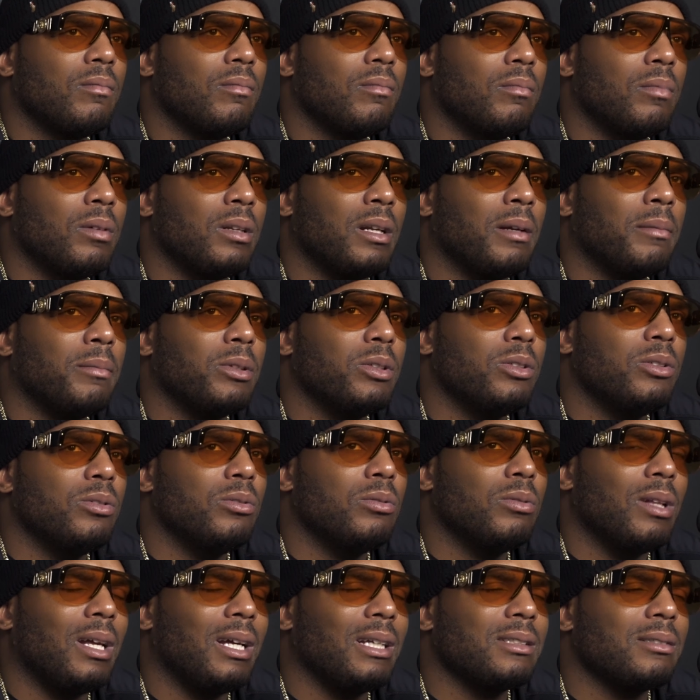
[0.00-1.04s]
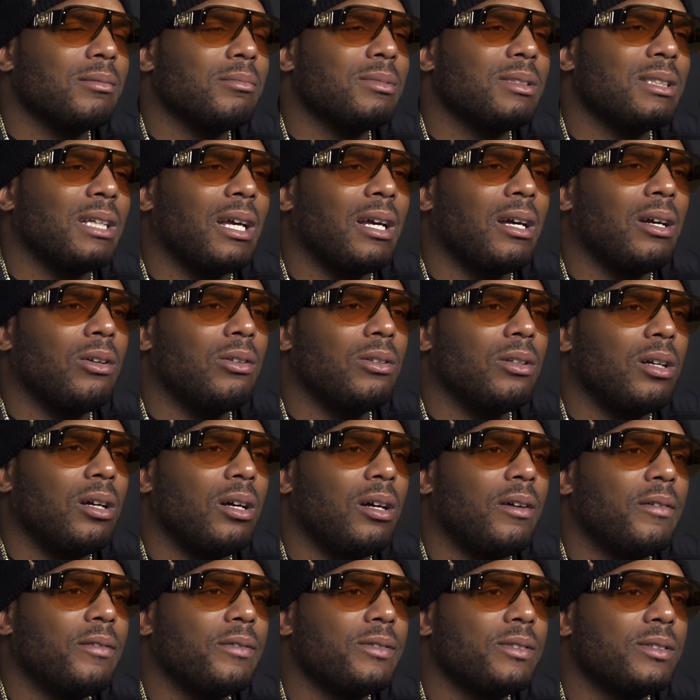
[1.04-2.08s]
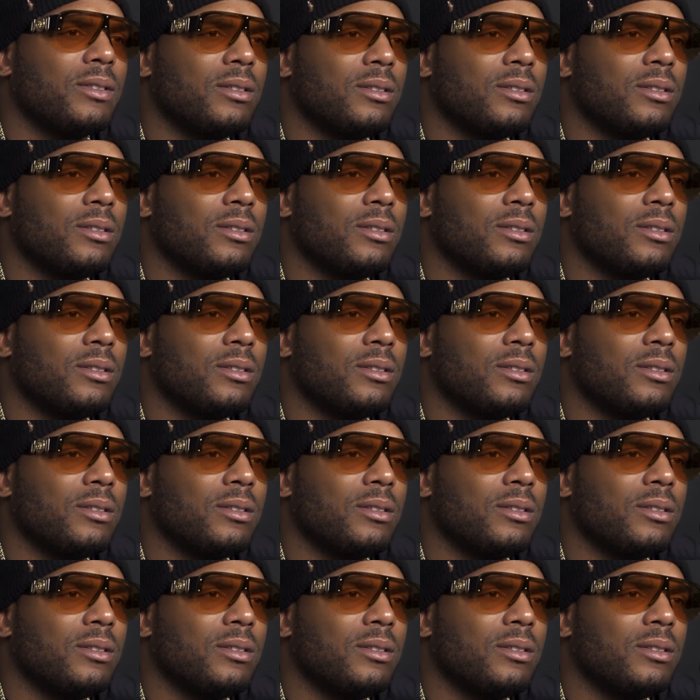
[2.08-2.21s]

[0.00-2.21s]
but I'm going to do like some town lofts.